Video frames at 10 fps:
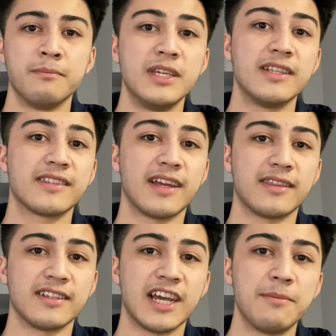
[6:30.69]
means that the
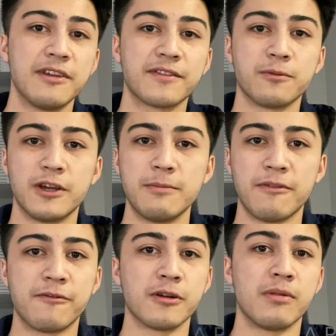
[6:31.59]
time you have to wait
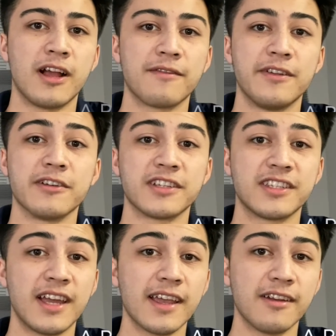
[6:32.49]
before applying for your
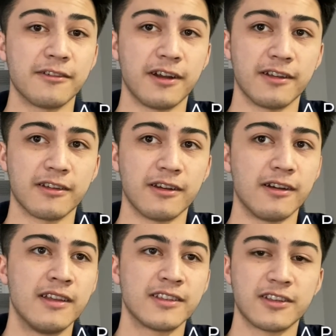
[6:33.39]
second credit card
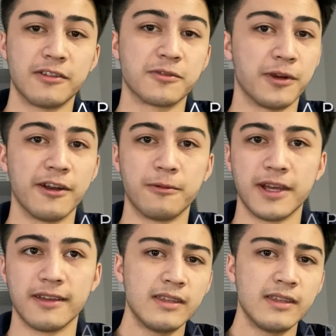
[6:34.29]
starts right away.